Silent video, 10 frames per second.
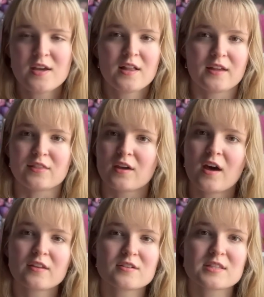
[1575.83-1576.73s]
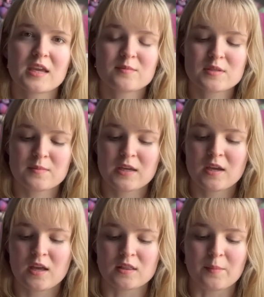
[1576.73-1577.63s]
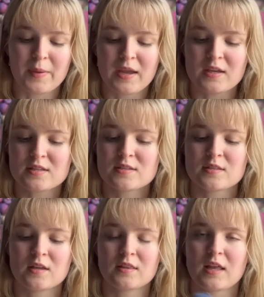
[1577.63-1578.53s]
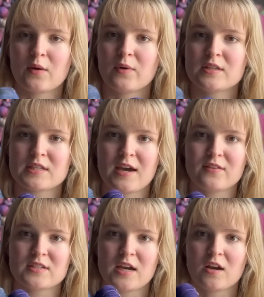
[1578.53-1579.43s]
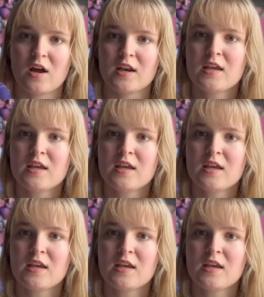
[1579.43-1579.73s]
Like the colors came to me and the base that I wanted to have it dyed on,